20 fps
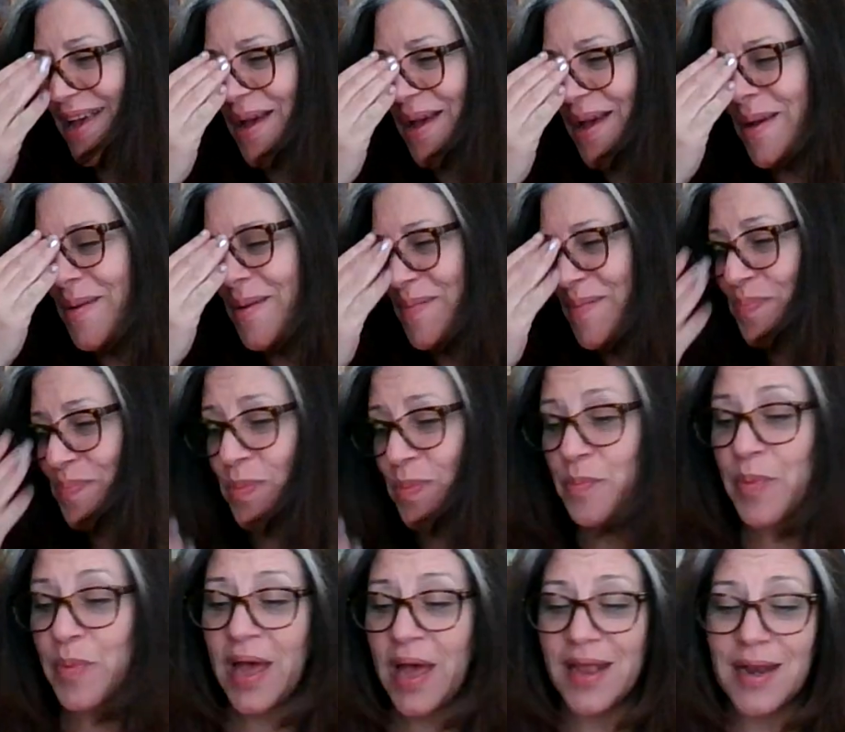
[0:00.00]

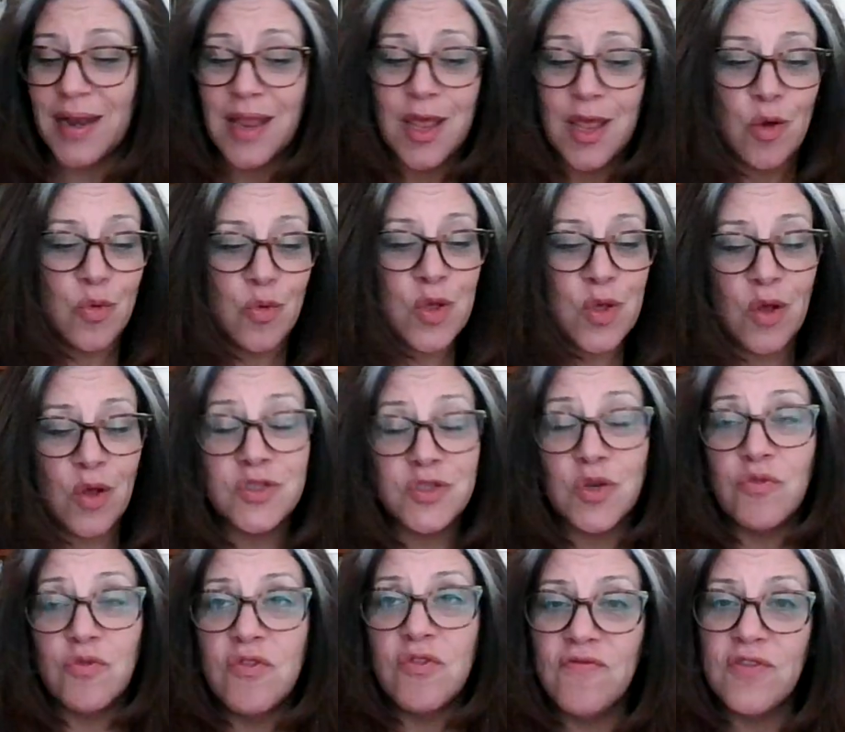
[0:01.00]
But we
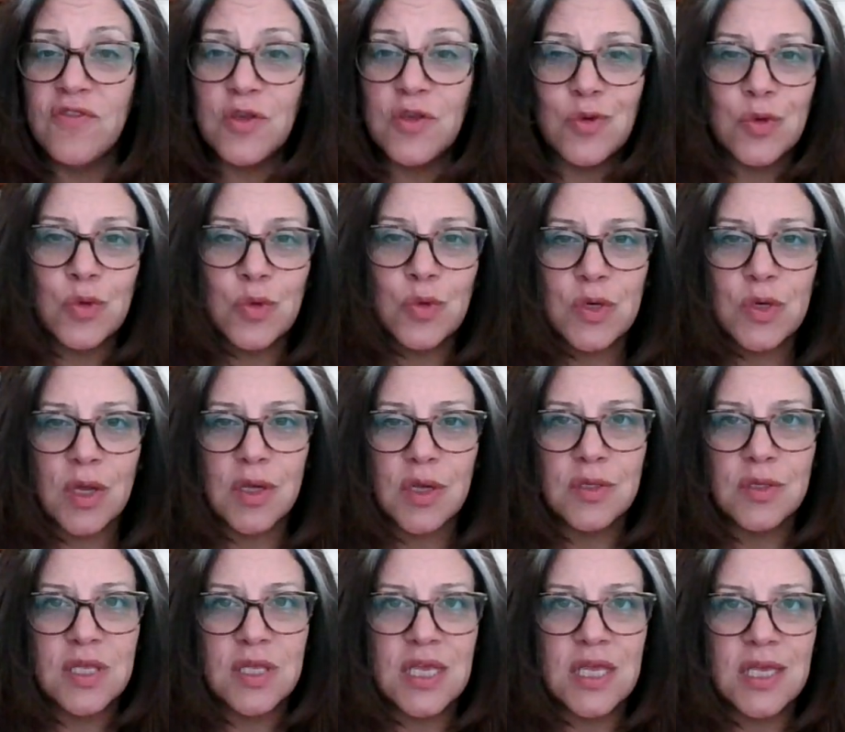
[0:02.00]
also reviewed
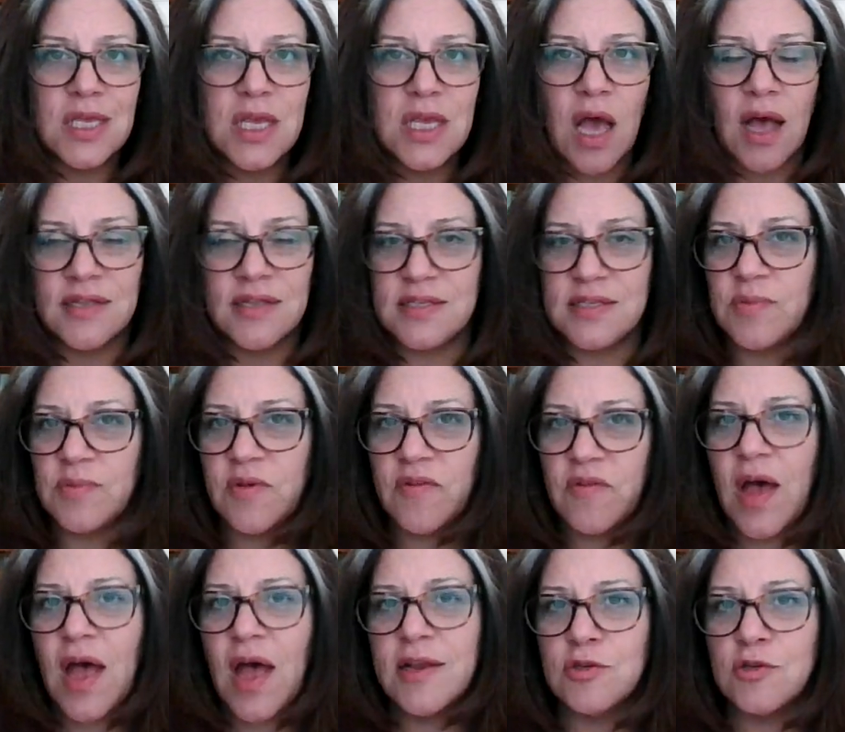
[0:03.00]
the concept of
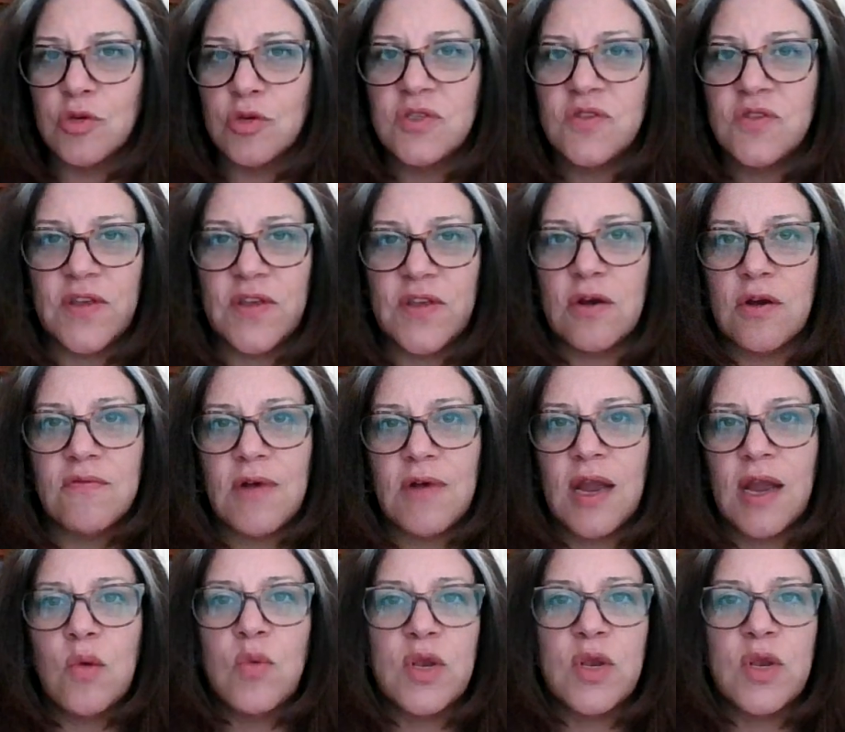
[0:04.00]
a hydrosphere, right?